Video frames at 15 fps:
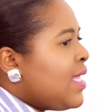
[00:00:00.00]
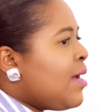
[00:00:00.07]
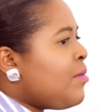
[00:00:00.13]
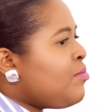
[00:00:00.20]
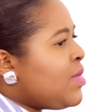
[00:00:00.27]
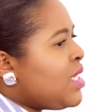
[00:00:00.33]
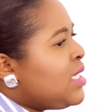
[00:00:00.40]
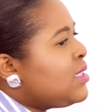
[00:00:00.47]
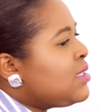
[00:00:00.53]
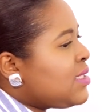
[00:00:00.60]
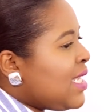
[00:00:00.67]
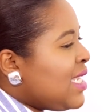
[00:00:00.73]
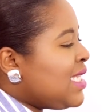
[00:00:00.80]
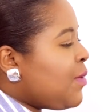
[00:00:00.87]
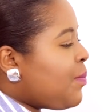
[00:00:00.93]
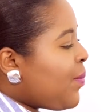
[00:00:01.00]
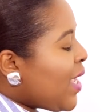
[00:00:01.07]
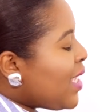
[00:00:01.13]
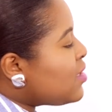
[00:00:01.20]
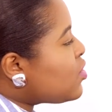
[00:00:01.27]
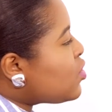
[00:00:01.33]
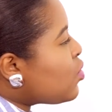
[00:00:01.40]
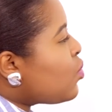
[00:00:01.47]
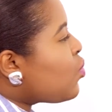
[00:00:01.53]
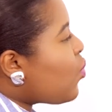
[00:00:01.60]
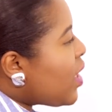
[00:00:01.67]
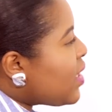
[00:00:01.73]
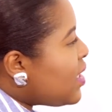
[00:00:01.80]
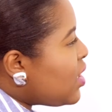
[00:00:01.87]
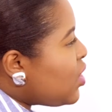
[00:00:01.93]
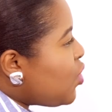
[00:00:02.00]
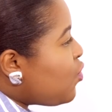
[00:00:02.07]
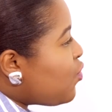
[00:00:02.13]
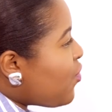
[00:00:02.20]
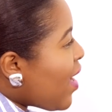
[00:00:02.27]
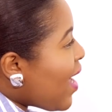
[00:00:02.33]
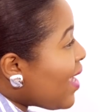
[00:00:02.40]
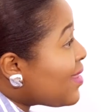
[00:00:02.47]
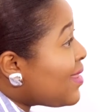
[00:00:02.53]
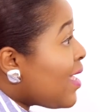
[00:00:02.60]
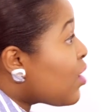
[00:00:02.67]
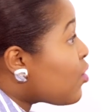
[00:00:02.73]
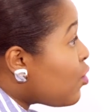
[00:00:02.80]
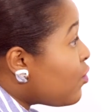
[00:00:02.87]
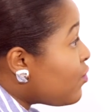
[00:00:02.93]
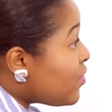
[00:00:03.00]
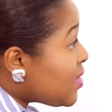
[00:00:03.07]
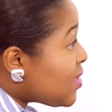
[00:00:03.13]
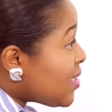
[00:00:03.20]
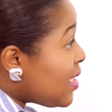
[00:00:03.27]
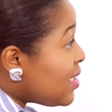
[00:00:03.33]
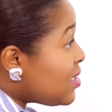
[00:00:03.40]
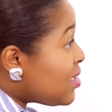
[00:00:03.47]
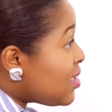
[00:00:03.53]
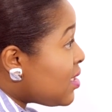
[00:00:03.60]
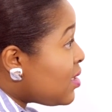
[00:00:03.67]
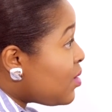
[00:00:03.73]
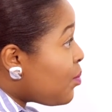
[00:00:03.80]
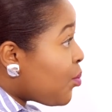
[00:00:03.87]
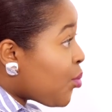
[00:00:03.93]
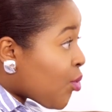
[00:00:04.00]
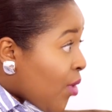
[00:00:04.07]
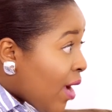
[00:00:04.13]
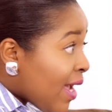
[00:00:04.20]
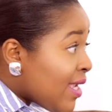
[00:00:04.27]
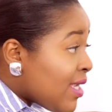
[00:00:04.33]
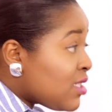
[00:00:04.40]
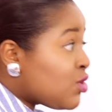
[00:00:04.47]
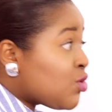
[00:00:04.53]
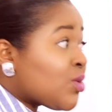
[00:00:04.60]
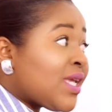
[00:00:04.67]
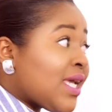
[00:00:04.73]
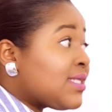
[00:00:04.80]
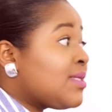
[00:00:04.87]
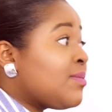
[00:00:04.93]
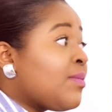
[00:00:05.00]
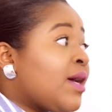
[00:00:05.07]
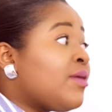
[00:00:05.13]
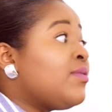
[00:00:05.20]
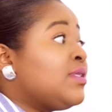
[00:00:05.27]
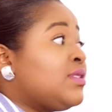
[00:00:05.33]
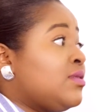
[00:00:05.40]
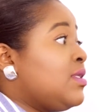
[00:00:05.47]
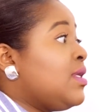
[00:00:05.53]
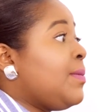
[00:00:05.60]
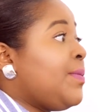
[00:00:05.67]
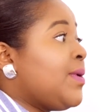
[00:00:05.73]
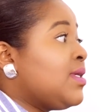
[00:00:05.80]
that means it depends on whether you've had that conversation prior to getting married to that